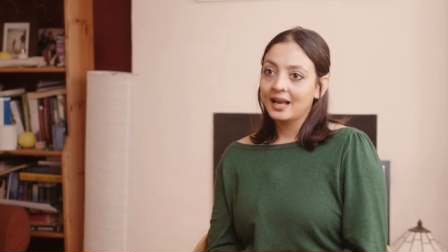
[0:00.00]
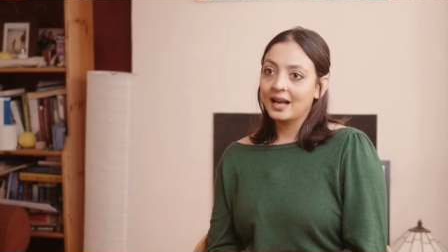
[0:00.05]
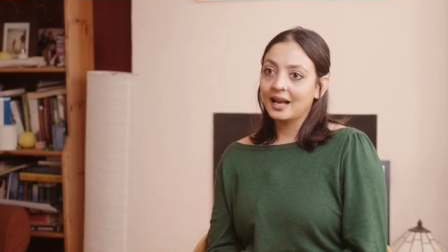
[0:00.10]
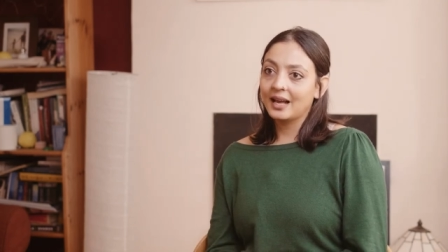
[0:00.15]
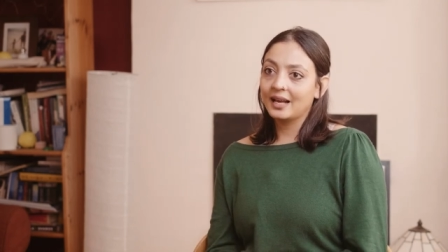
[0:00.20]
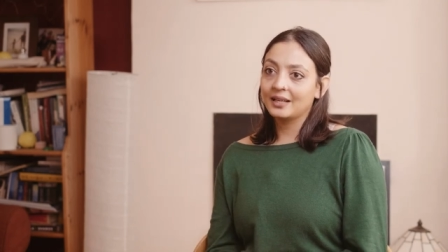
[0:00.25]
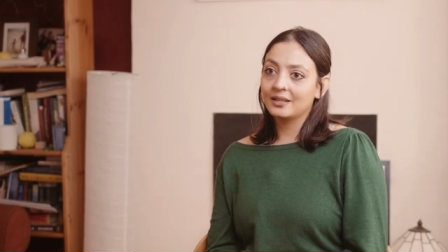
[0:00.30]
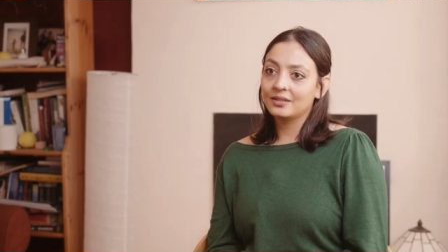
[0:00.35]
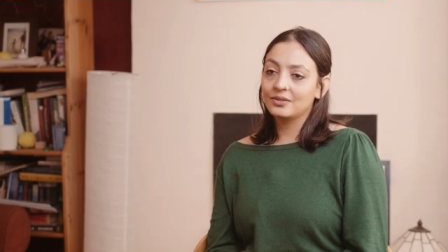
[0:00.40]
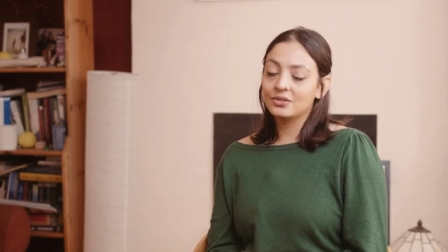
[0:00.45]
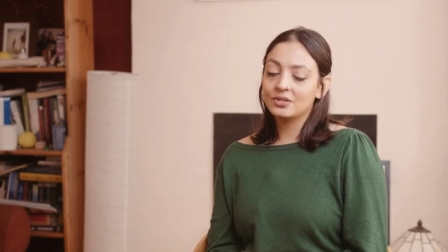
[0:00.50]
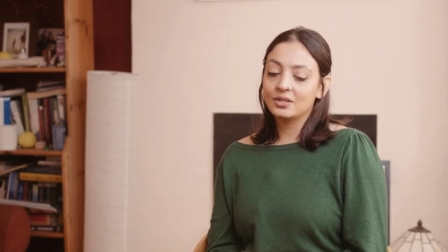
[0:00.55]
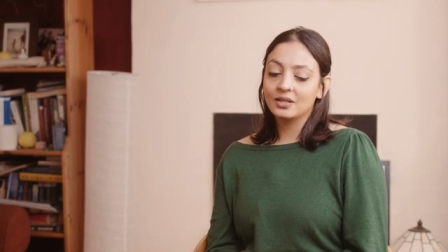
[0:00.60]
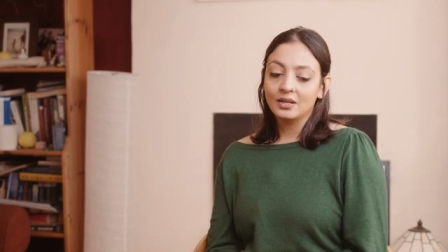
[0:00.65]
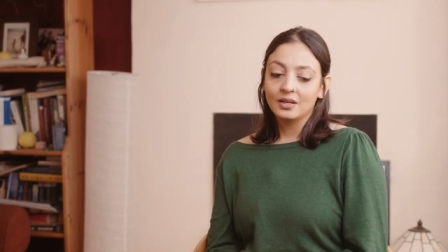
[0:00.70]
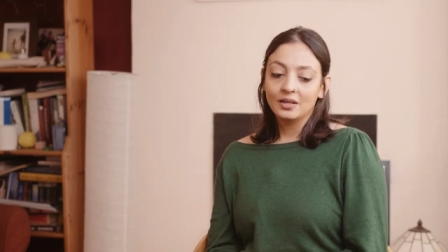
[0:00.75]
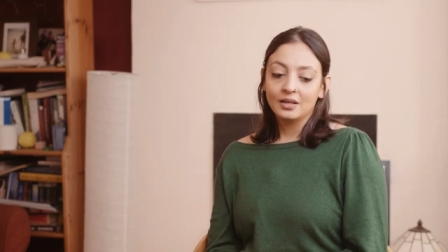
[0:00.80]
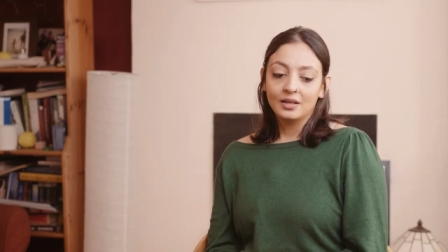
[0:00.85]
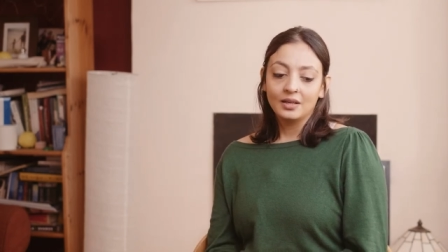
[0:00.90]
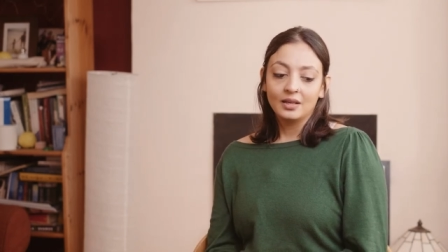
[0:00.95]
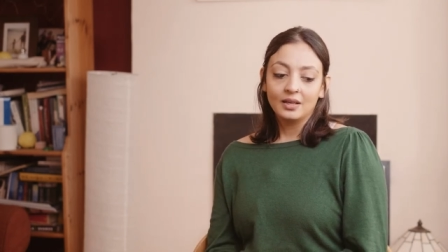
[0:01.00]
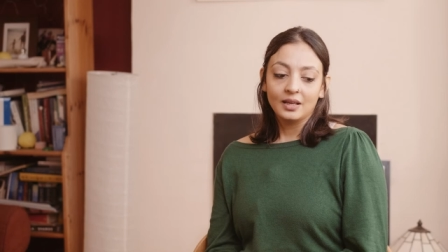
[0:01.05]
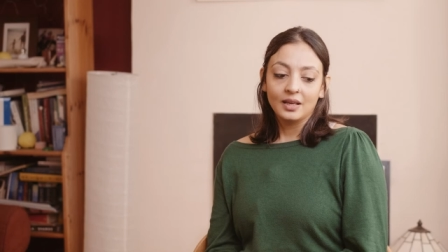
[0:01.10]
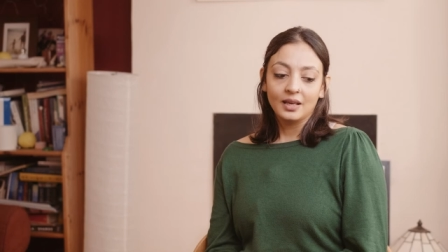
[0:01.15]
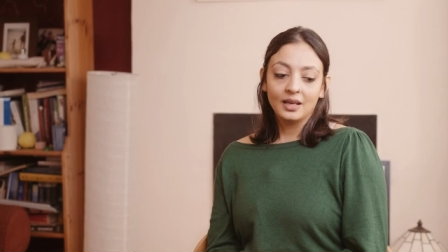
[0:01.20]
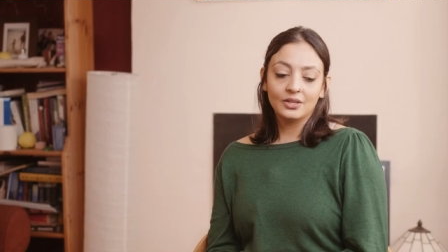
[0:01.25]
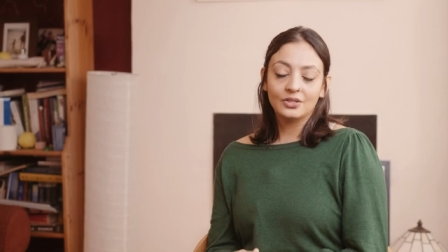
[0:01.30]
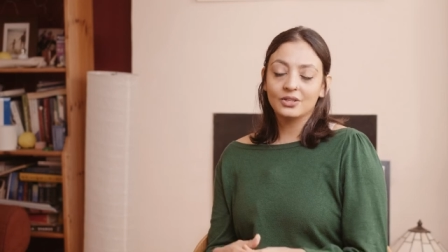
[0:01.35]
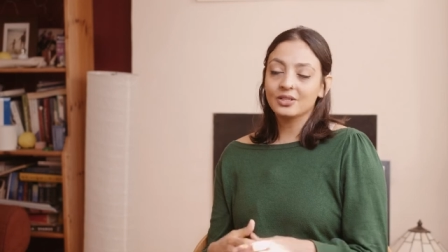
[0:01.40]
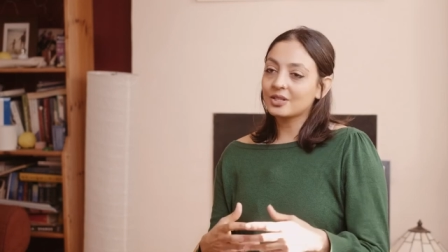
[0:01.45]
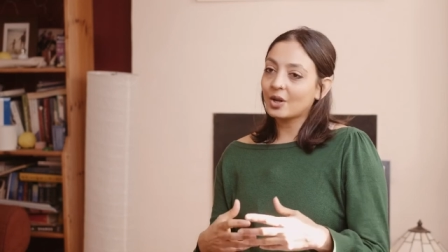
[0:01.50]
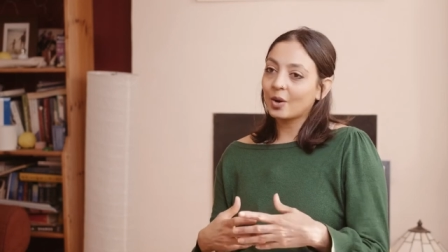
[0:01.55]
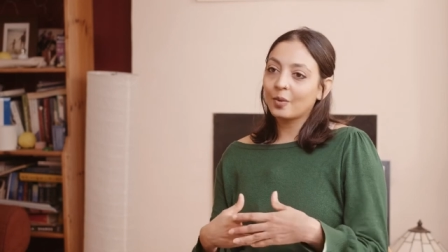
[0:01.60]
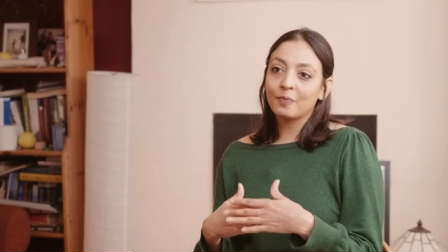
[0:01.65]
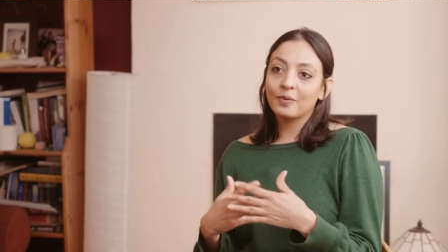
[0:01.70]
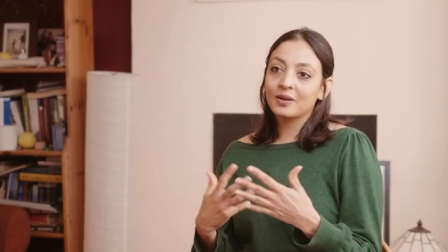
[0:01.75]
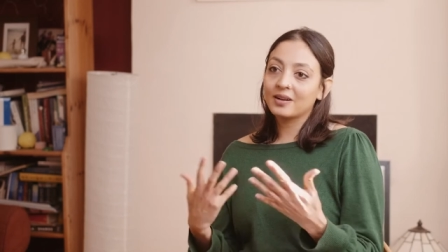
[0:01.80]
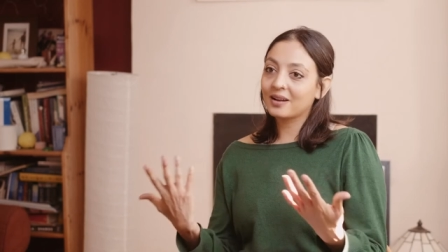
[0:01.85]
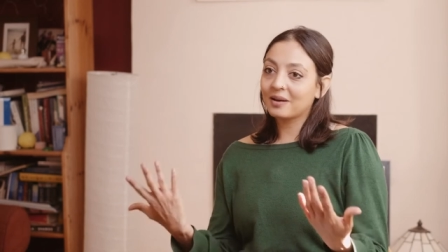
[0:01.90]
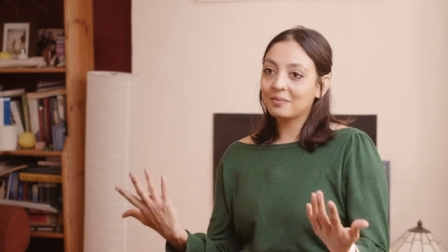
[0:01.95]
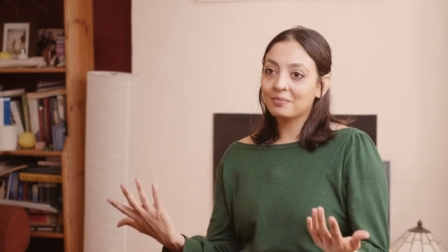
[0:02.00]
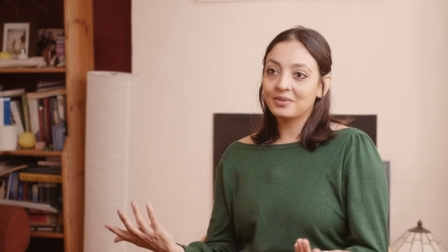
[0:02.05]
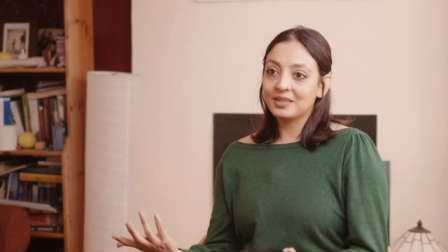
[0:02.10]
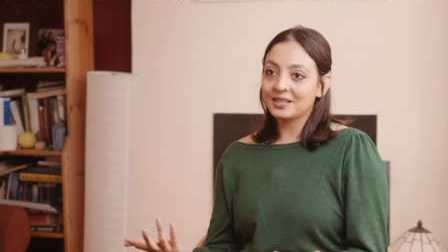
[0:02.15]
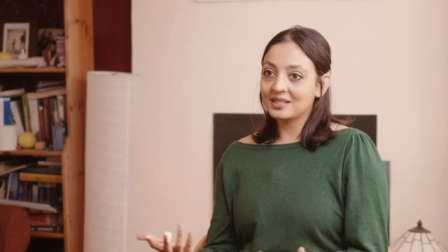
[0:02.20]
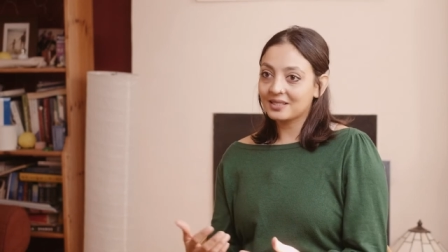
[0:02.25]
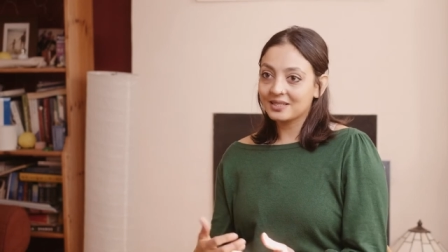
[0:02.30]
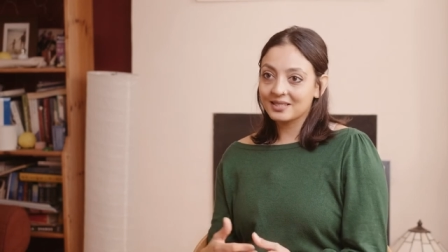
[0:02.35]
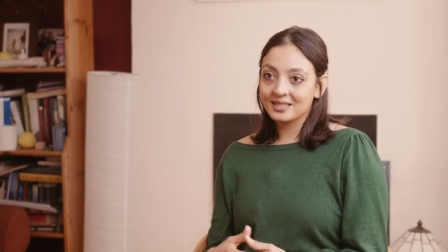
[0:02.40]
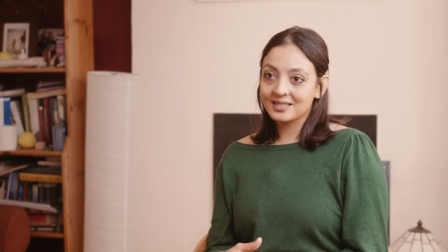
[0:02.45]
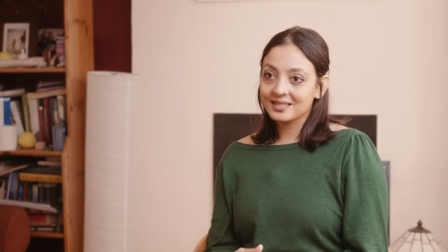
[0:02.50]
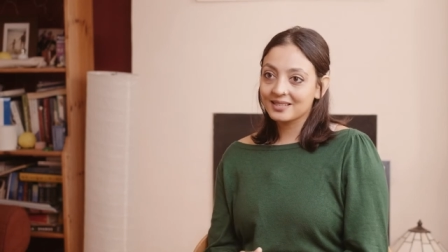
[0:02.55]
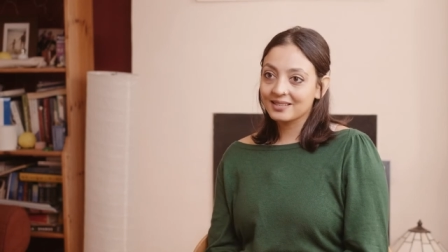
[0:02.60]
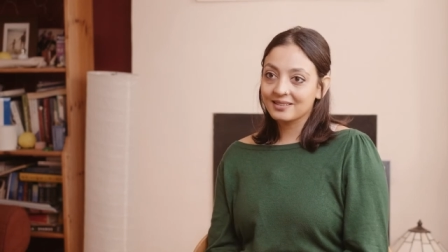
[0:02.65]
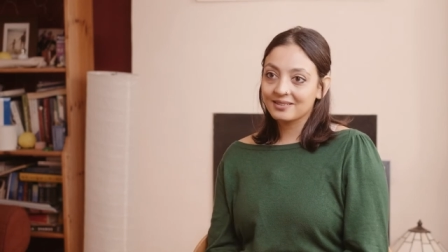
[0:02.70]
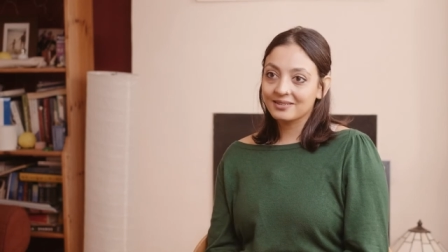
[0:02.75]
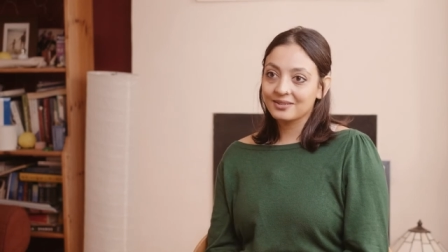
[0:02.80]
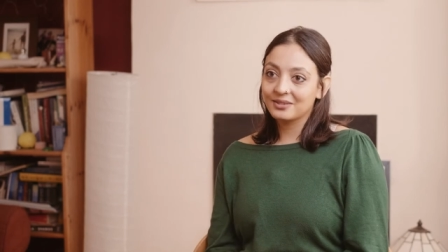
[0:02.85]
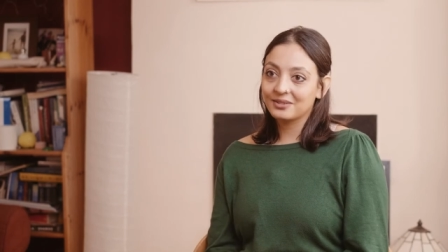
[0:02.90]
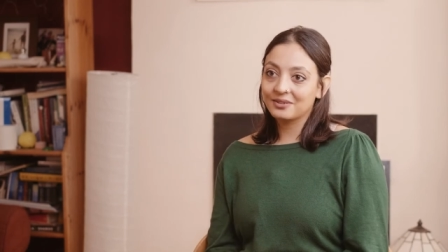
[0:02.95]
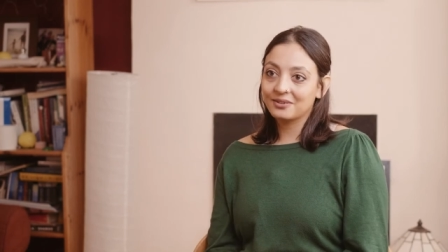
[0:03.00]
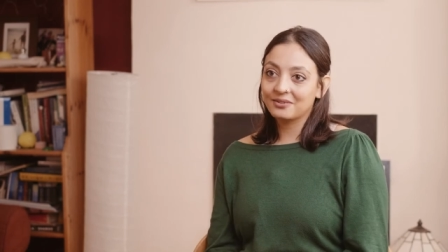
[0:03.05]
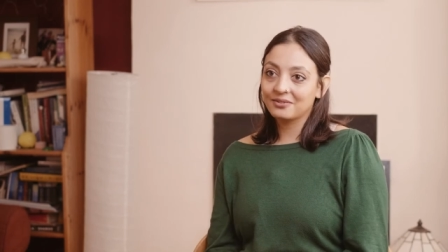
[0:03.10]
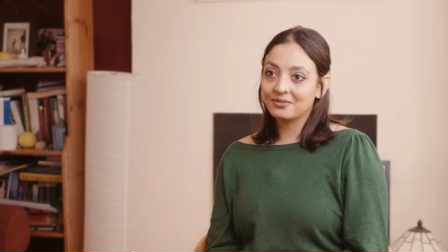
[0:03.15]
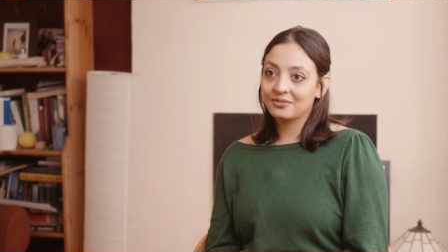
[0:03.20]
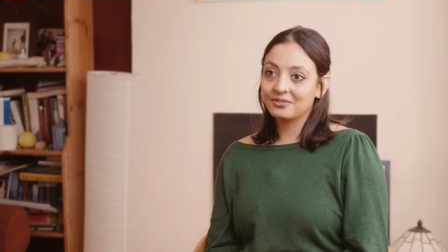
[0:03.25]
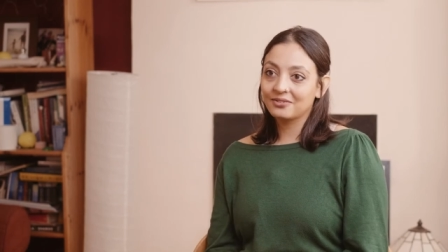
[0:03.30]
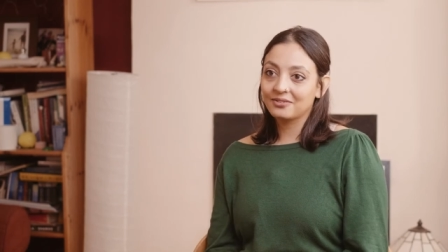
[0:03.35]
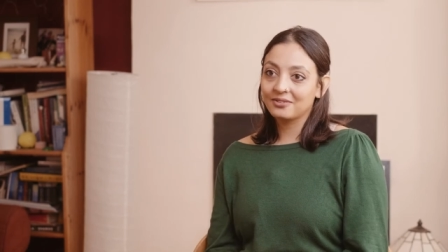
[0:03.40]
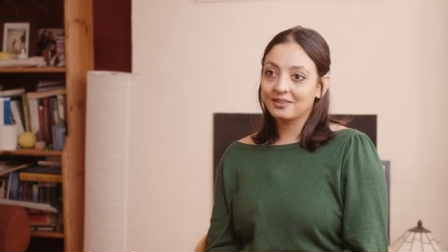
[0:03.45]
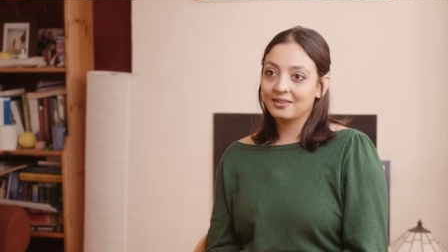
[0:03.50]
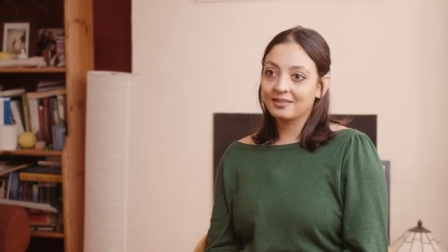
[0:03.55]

And it just opened up this sort of